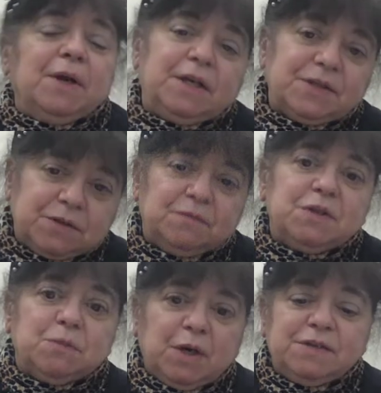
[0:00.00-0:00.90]
and that's the
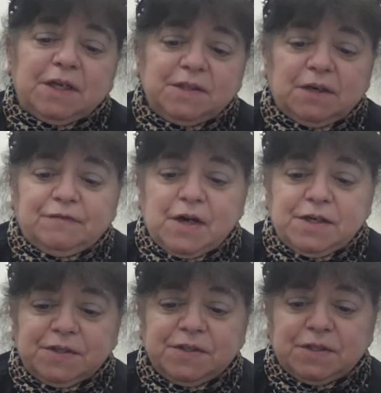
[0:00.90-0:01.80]
reason why it's identified
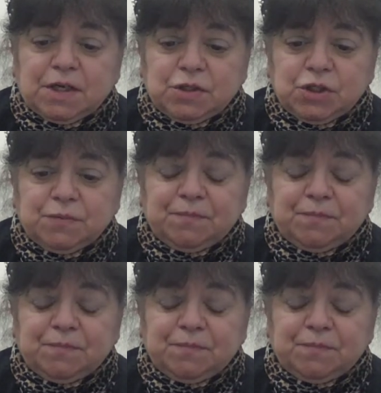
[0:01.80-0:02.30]
as such.